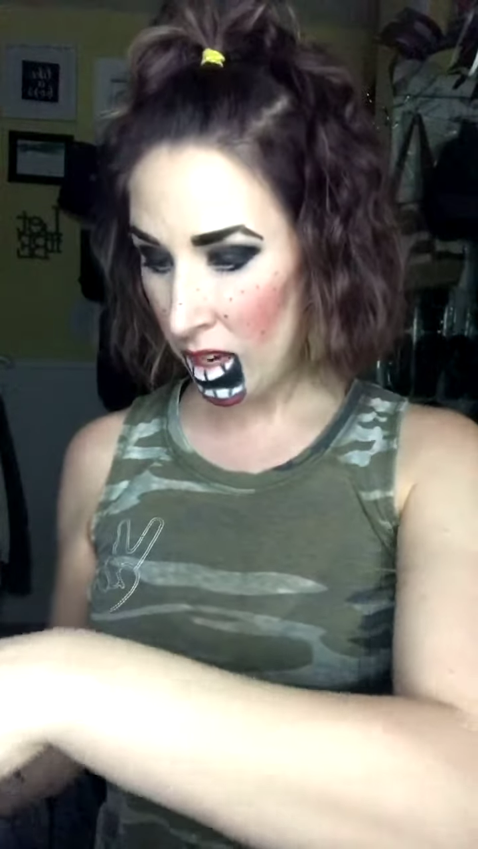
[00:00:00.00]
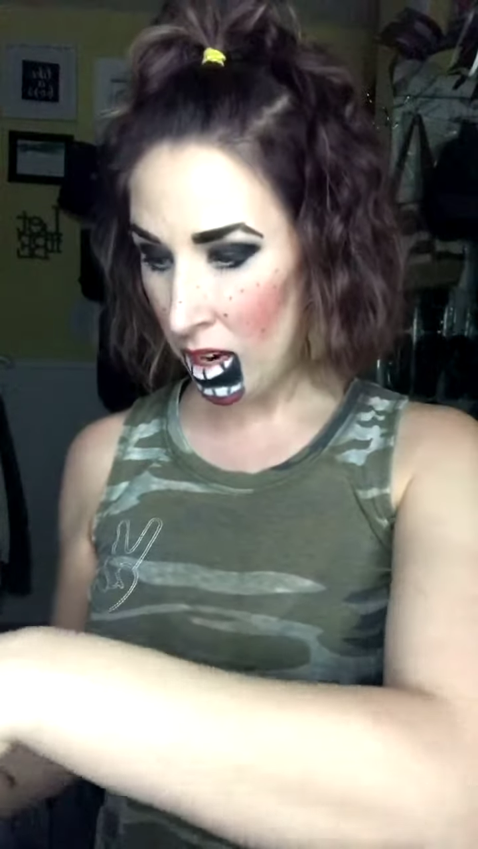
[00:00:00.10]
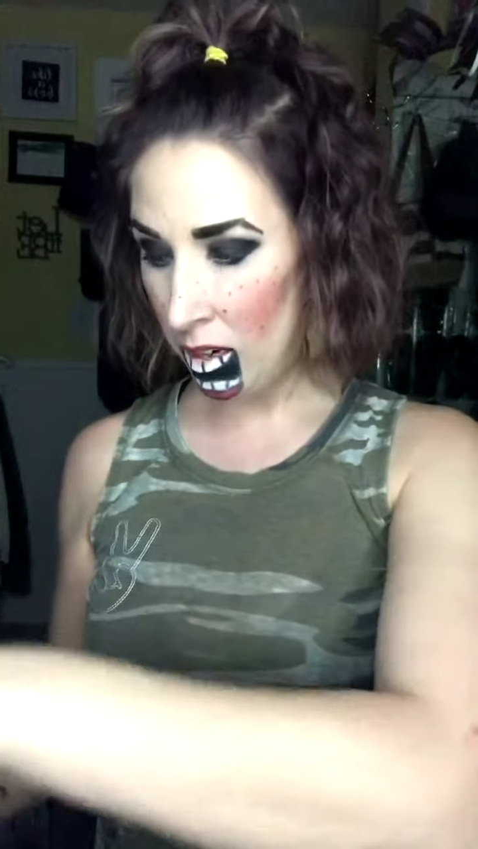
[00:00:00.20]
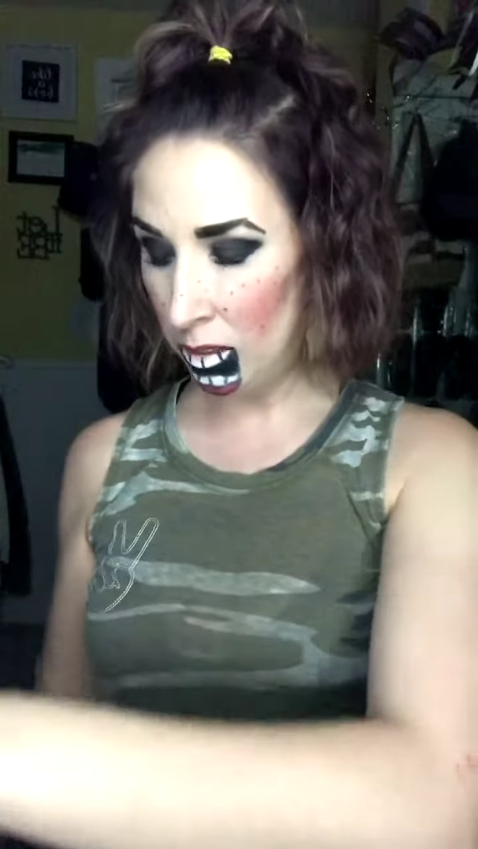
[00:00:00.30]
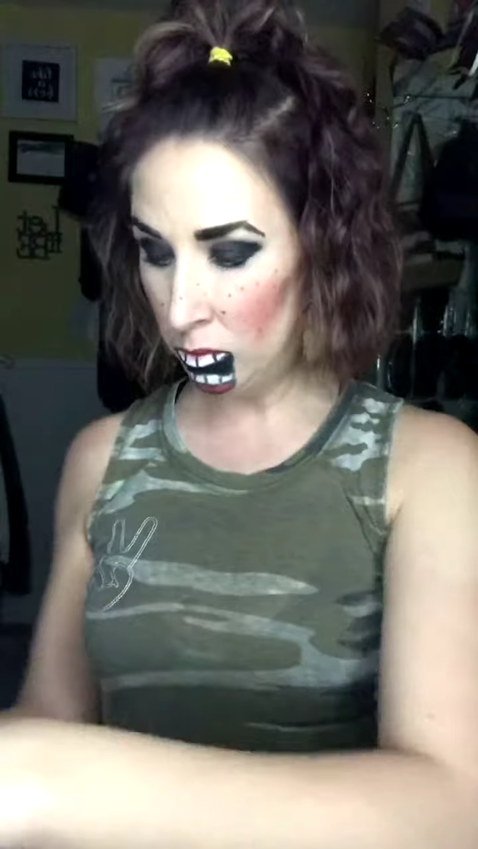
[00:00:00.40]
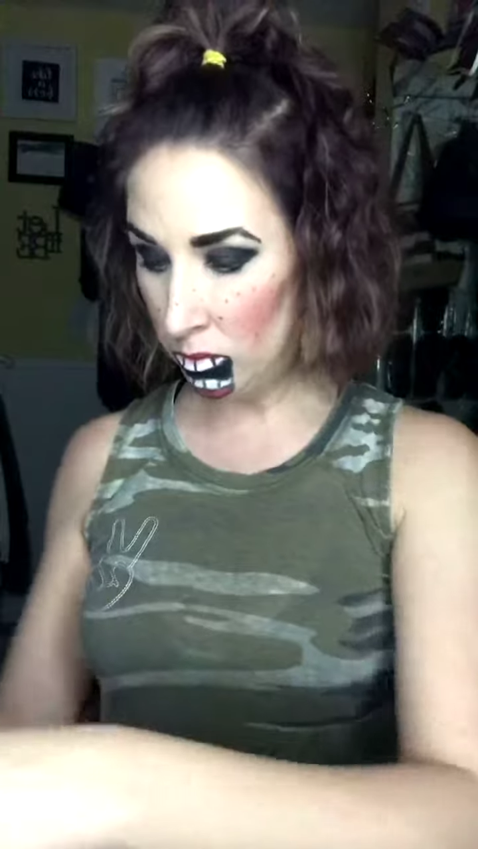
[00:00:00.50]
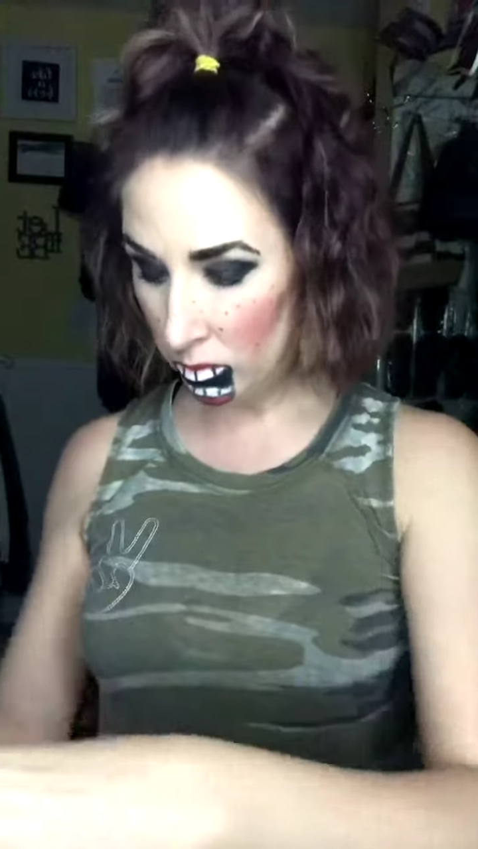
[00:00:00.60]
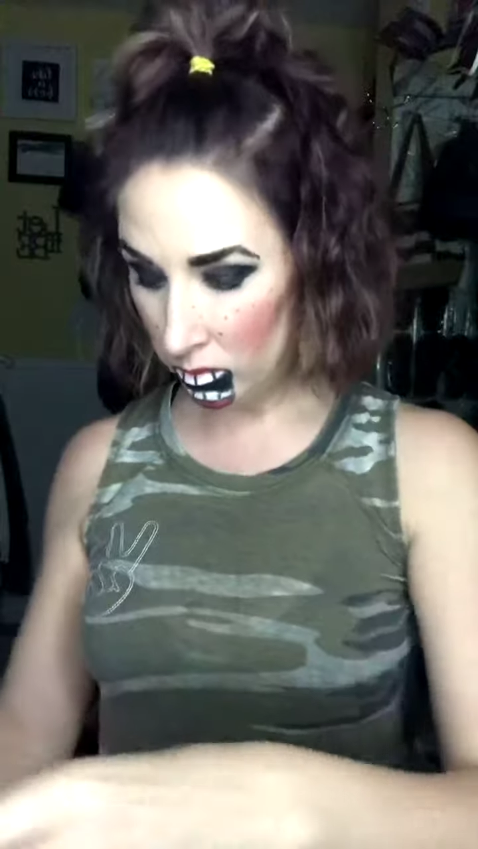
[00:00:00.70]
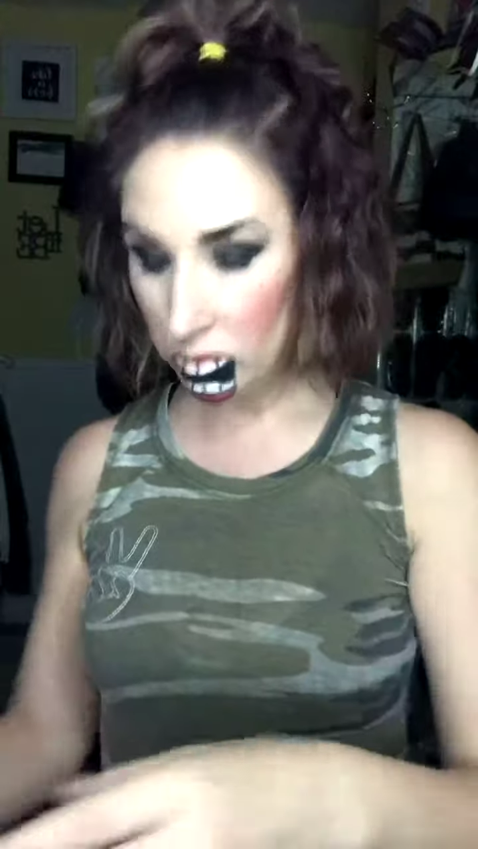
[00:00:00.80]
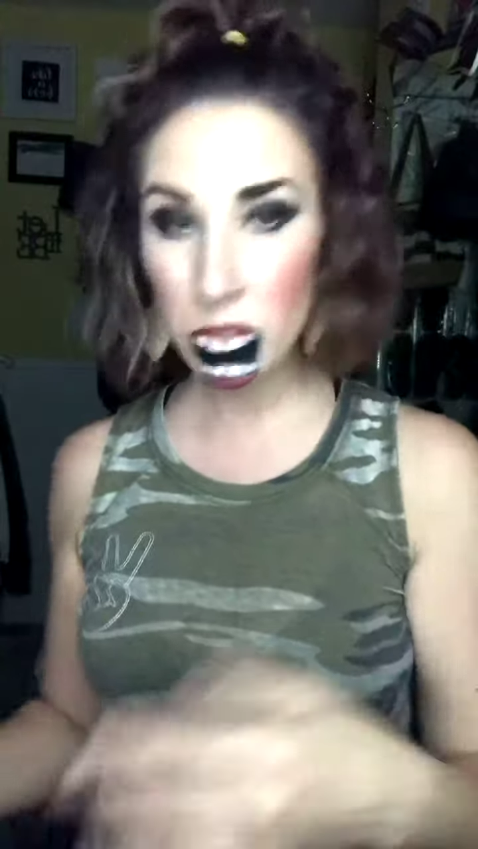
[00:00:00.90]
um,
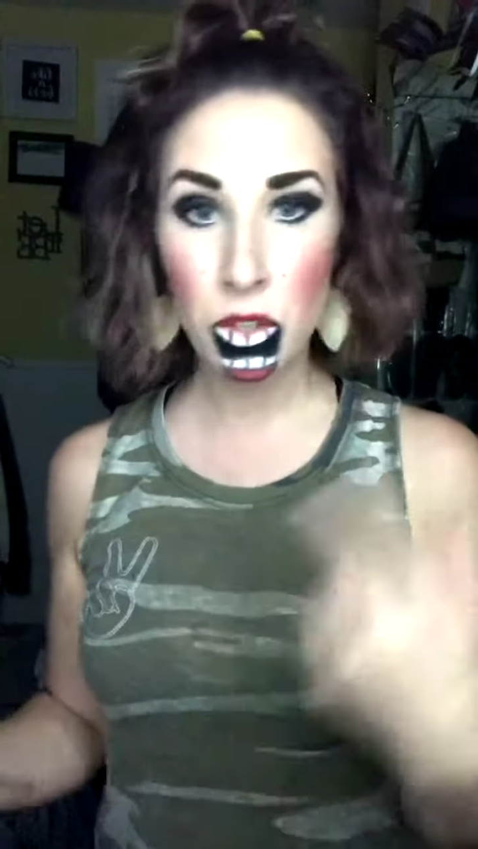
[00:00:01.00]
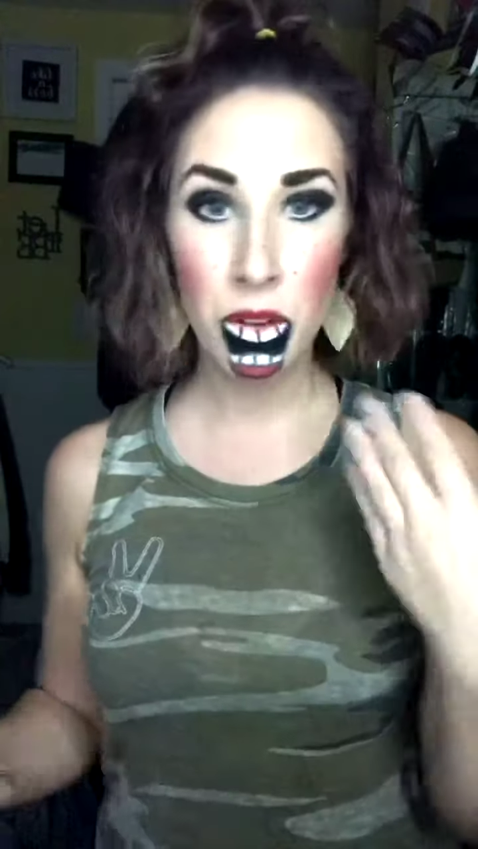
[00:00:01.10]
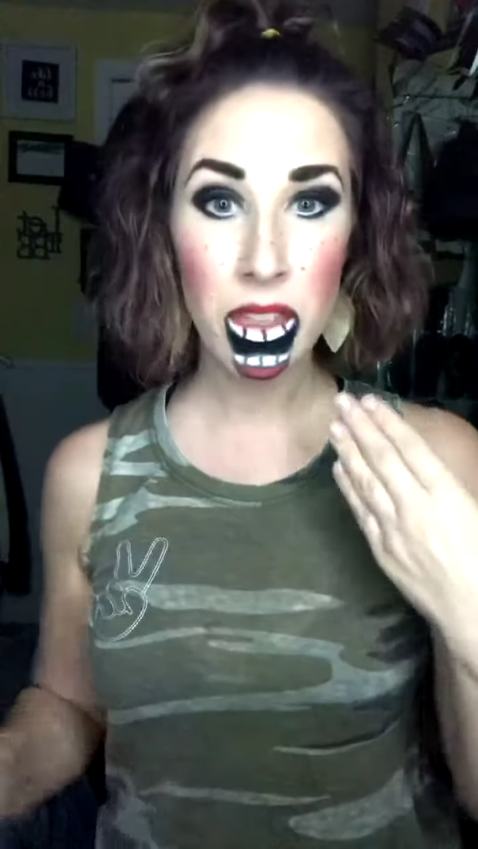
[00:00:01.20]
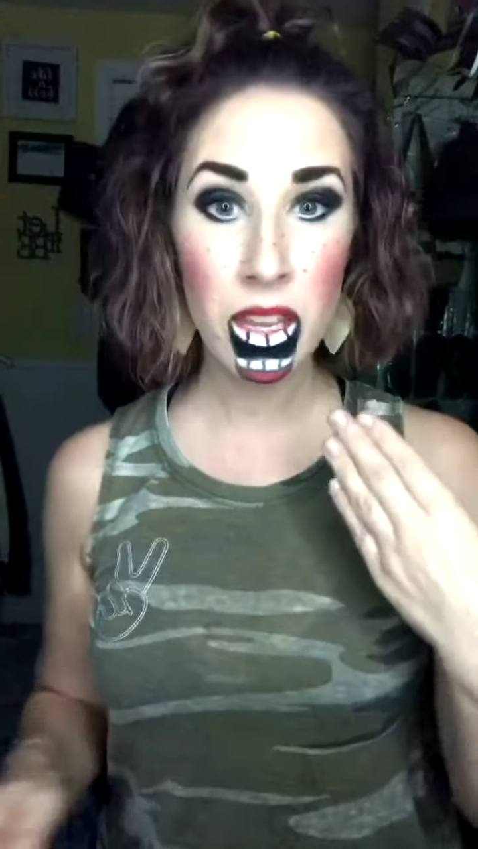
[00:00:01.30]
doing